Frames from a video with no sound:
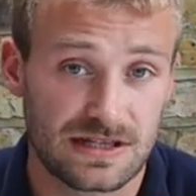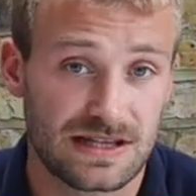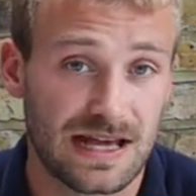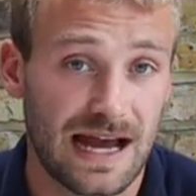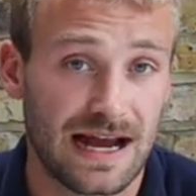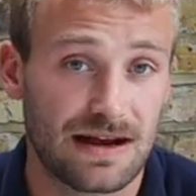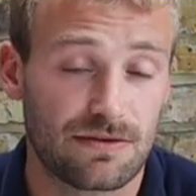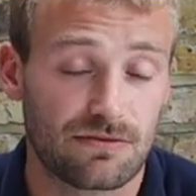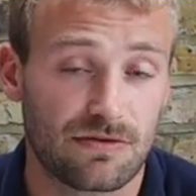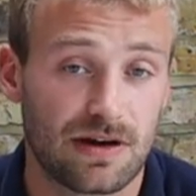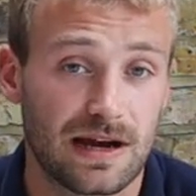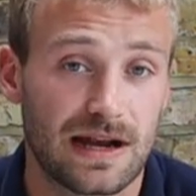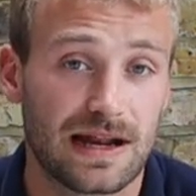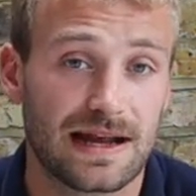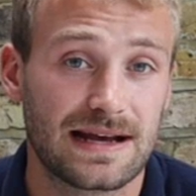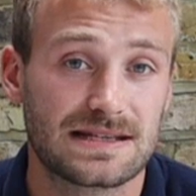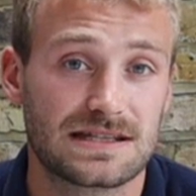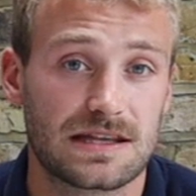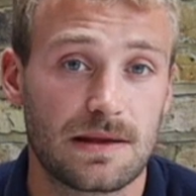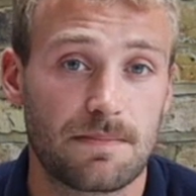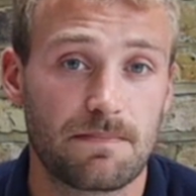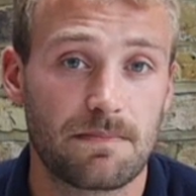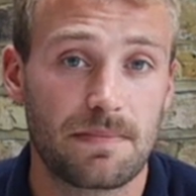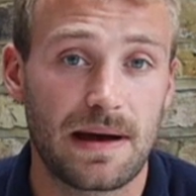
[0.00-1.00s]
That really
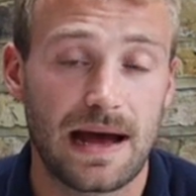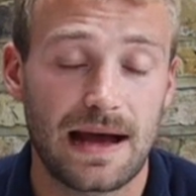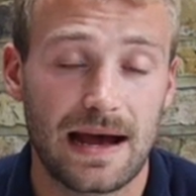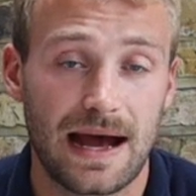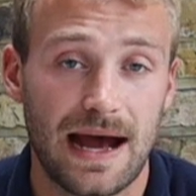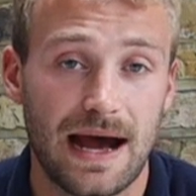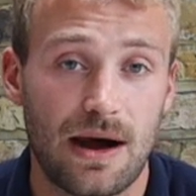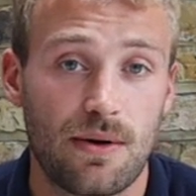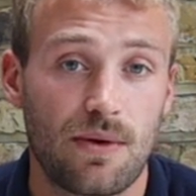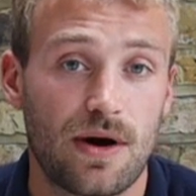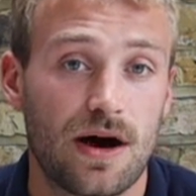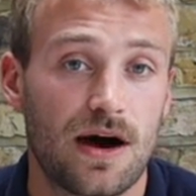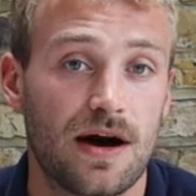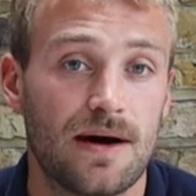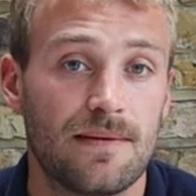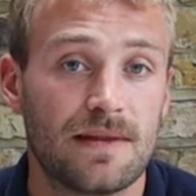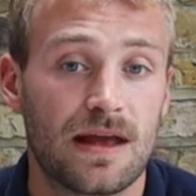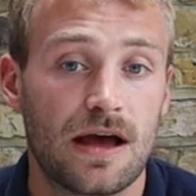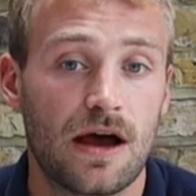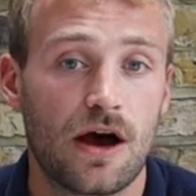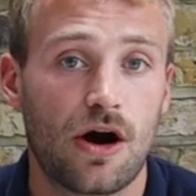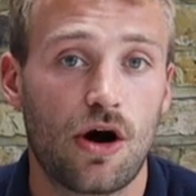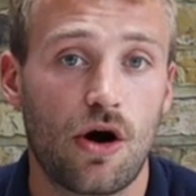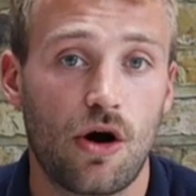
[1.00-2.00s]
is the power
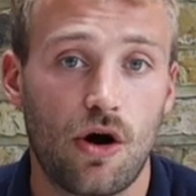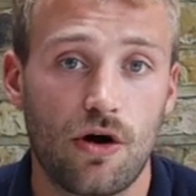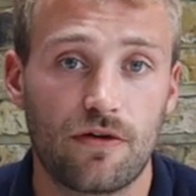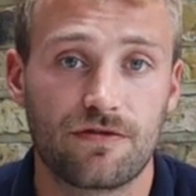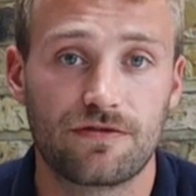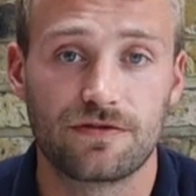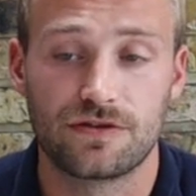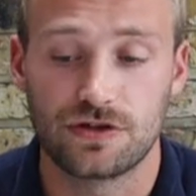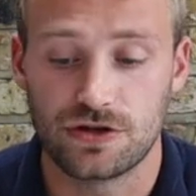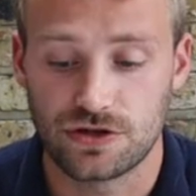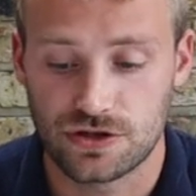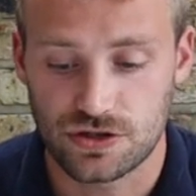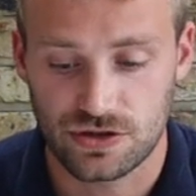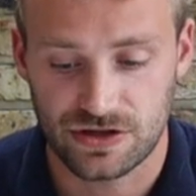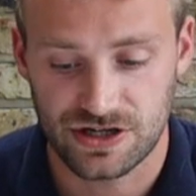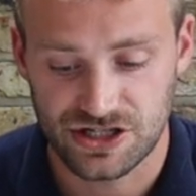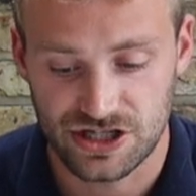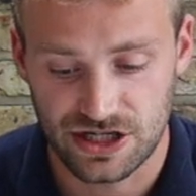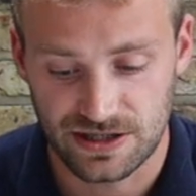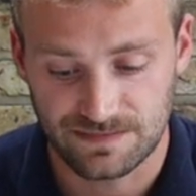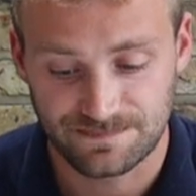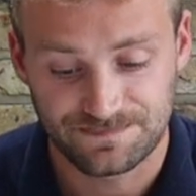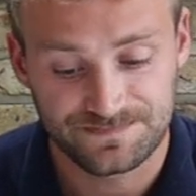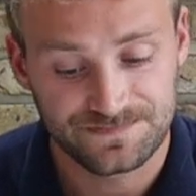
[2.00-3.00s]
of
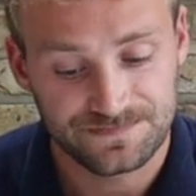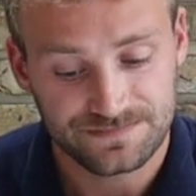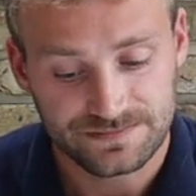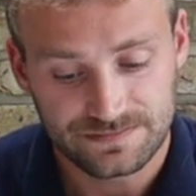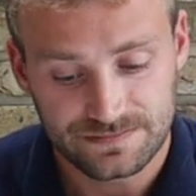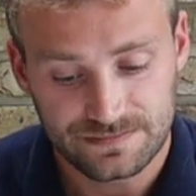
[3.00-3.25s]
nutrition.